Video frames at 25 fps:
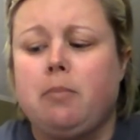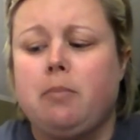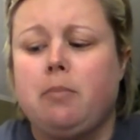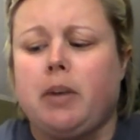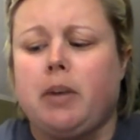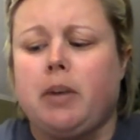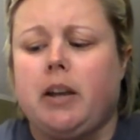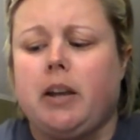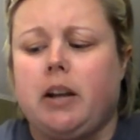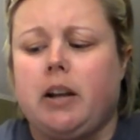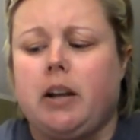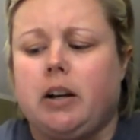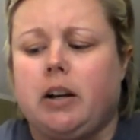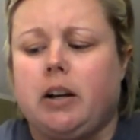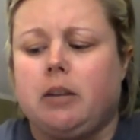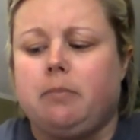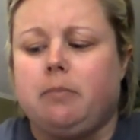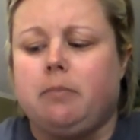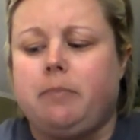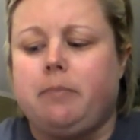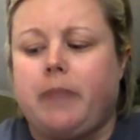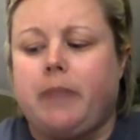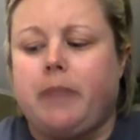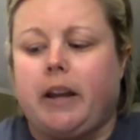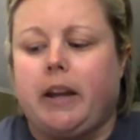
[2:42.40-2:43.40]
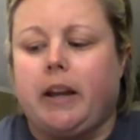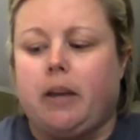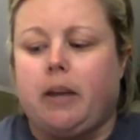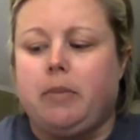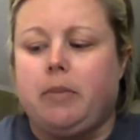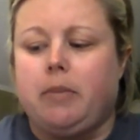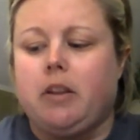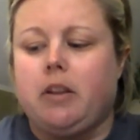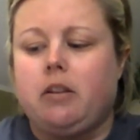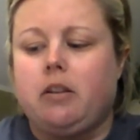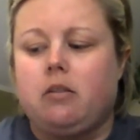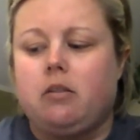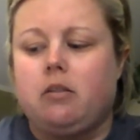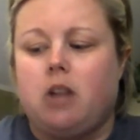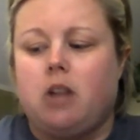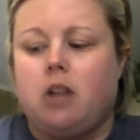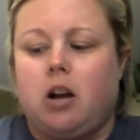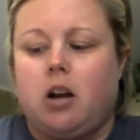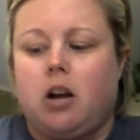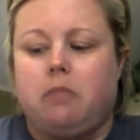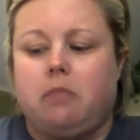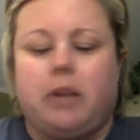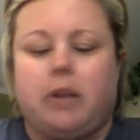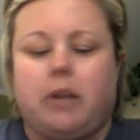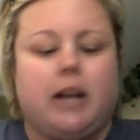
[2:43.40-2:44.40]
But they come in the little
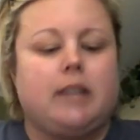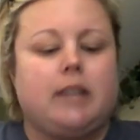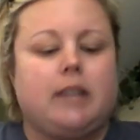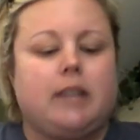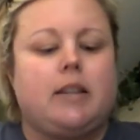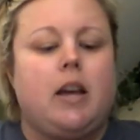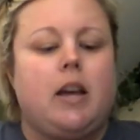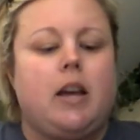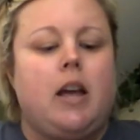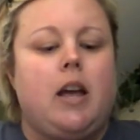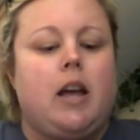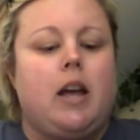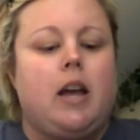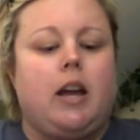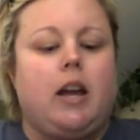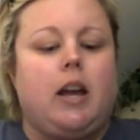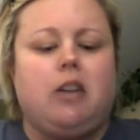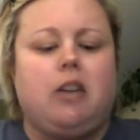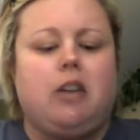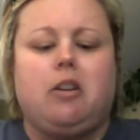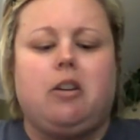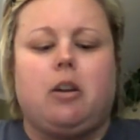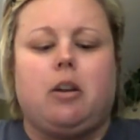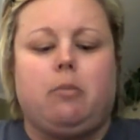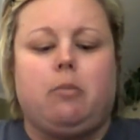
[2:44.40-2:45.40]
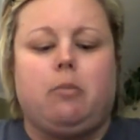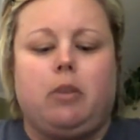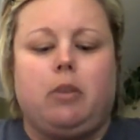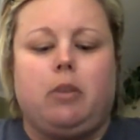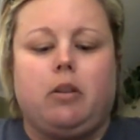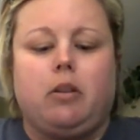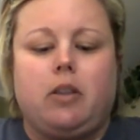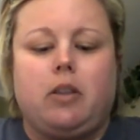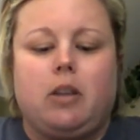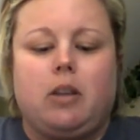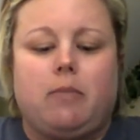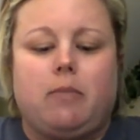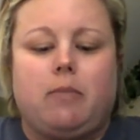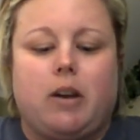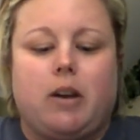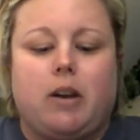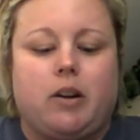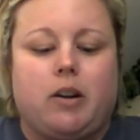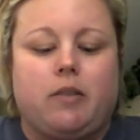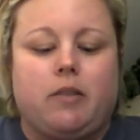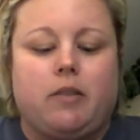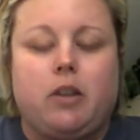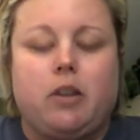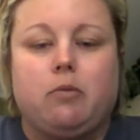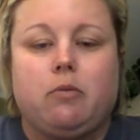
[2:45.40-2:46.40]
compacts, and you can build them
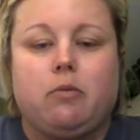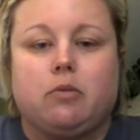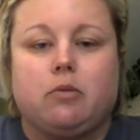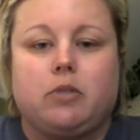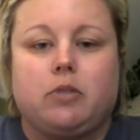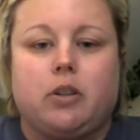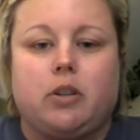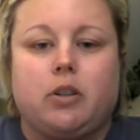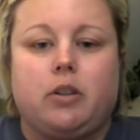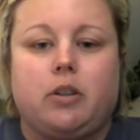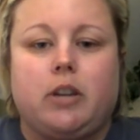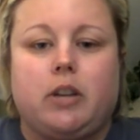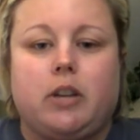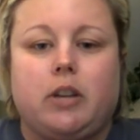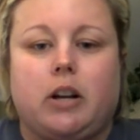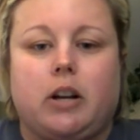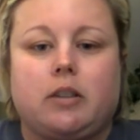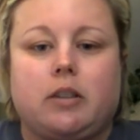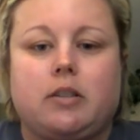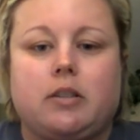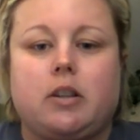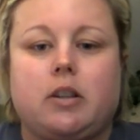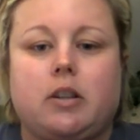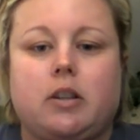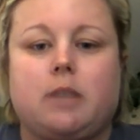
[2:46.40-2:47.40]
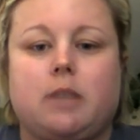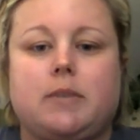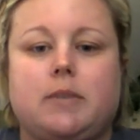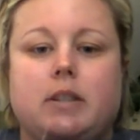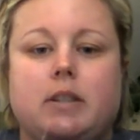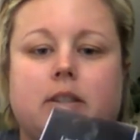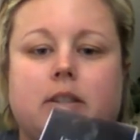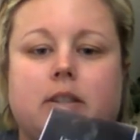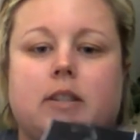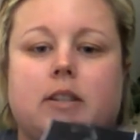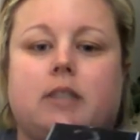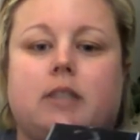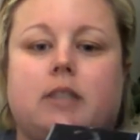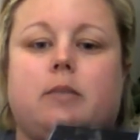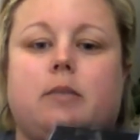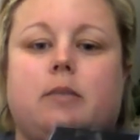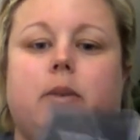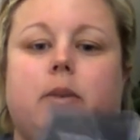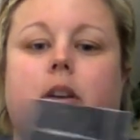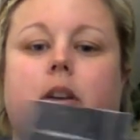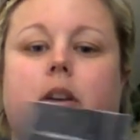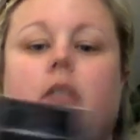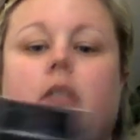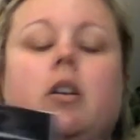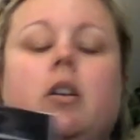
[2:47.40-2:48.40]
however you want to. That also comes in a 6
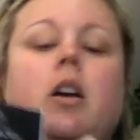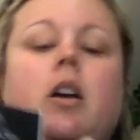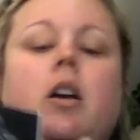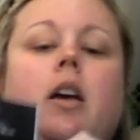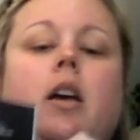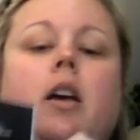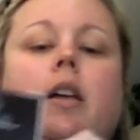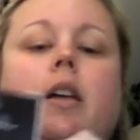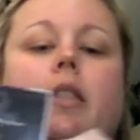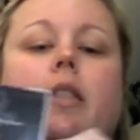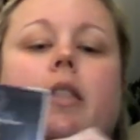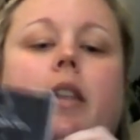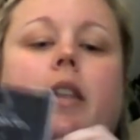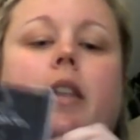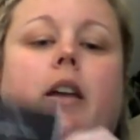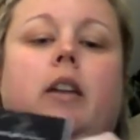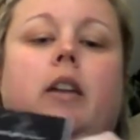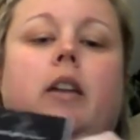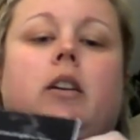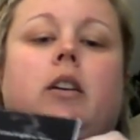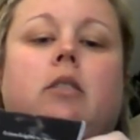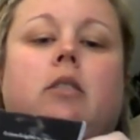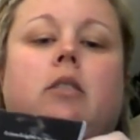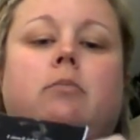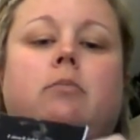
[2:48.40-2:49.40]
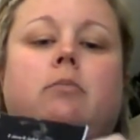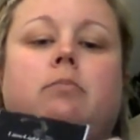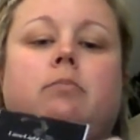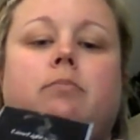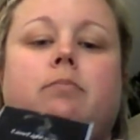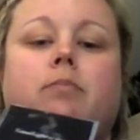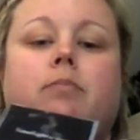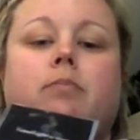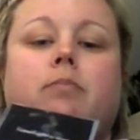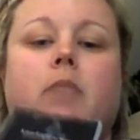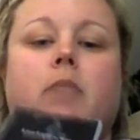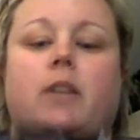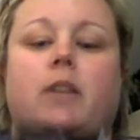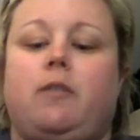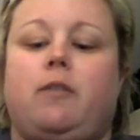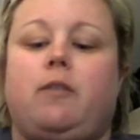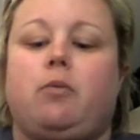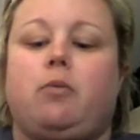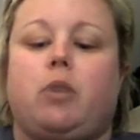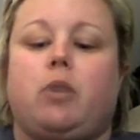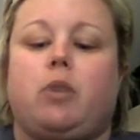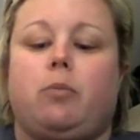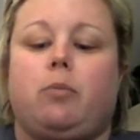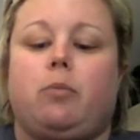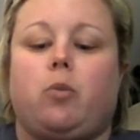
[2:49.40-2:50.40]
well. That if
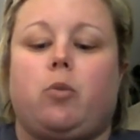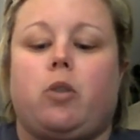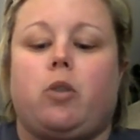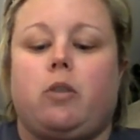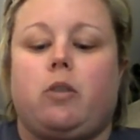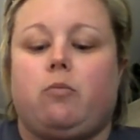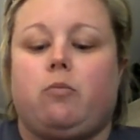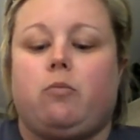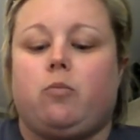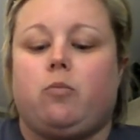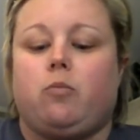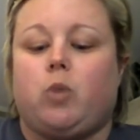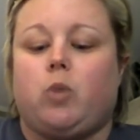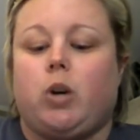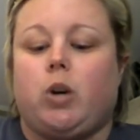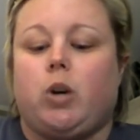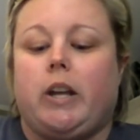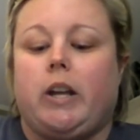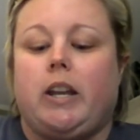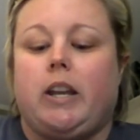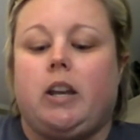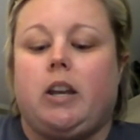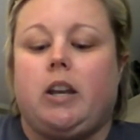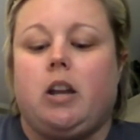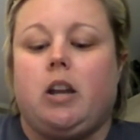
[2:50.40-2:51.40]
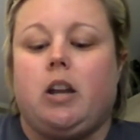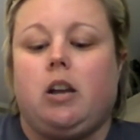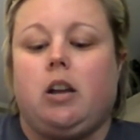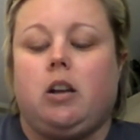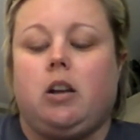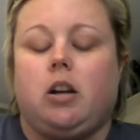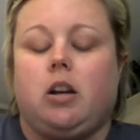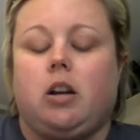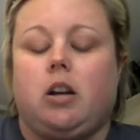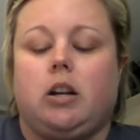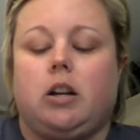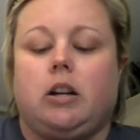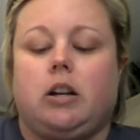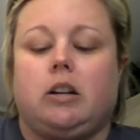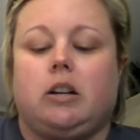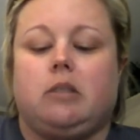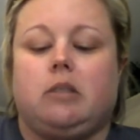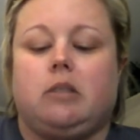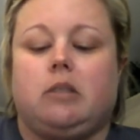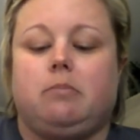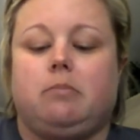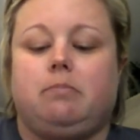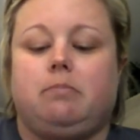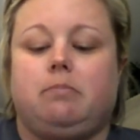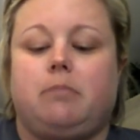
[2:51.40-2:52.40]
you wanted more than one
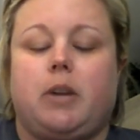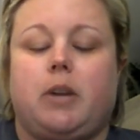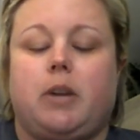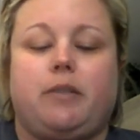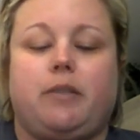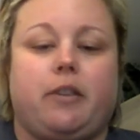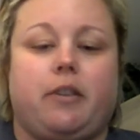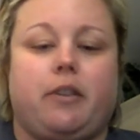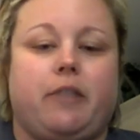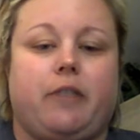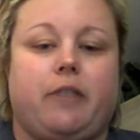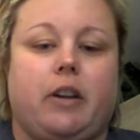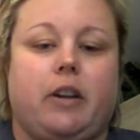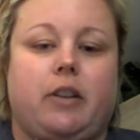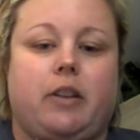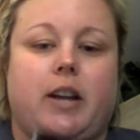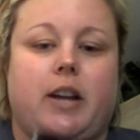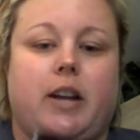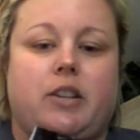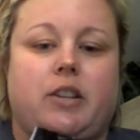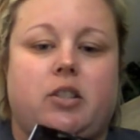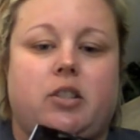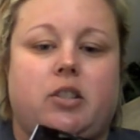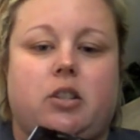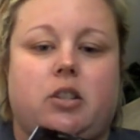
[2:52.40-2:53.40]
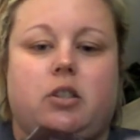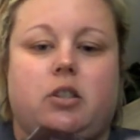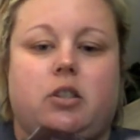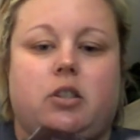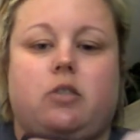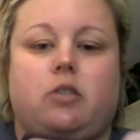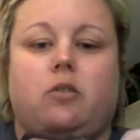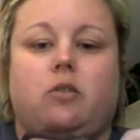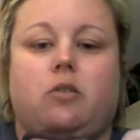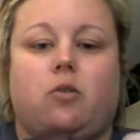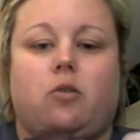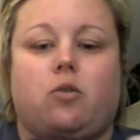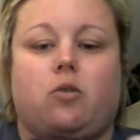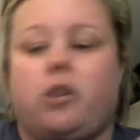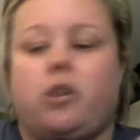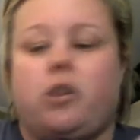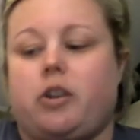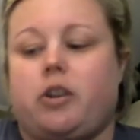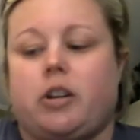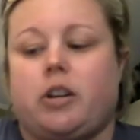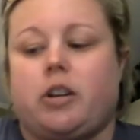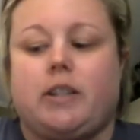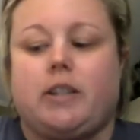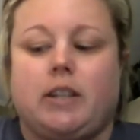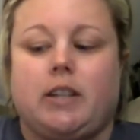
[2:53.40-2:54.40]
of your foundations or
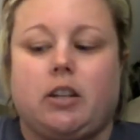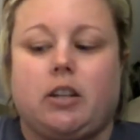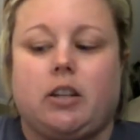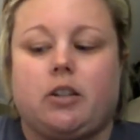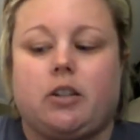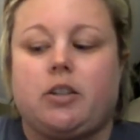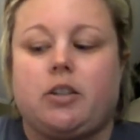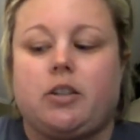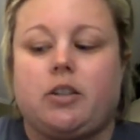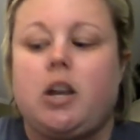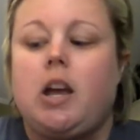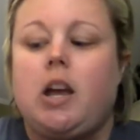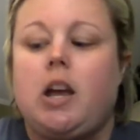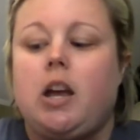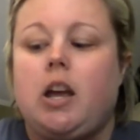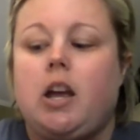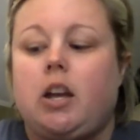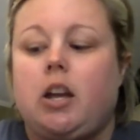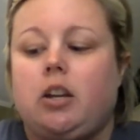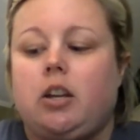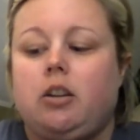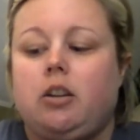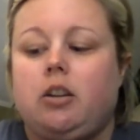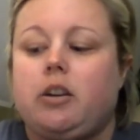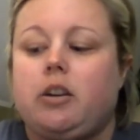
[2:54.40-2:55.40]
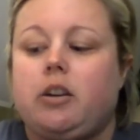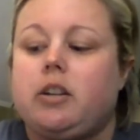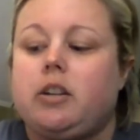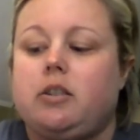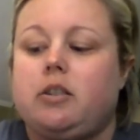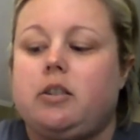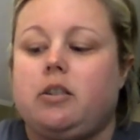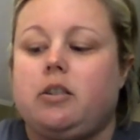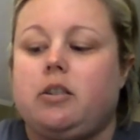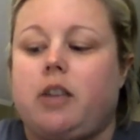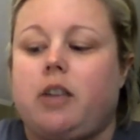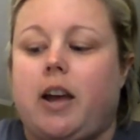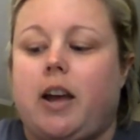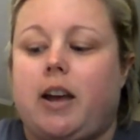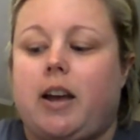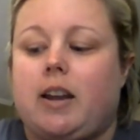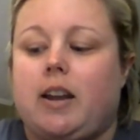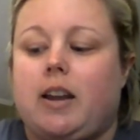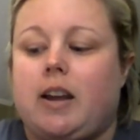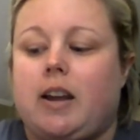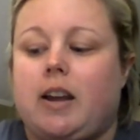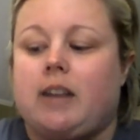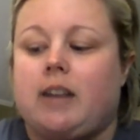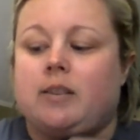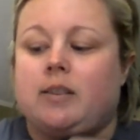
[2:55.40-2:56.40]
your concealers, you could do
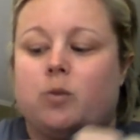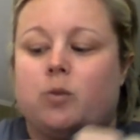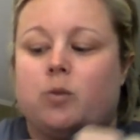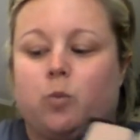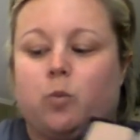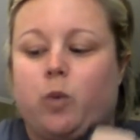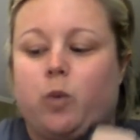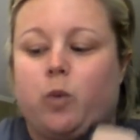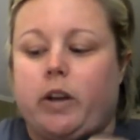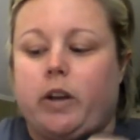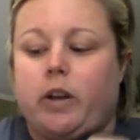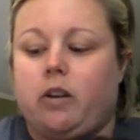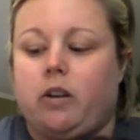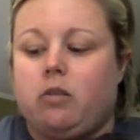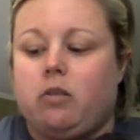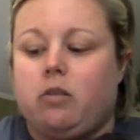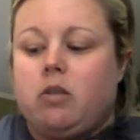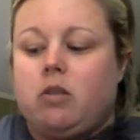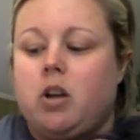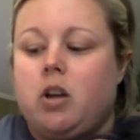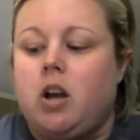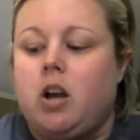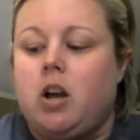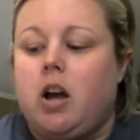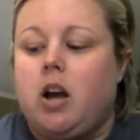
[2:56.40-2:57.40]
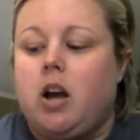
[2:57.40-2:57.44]
that as well.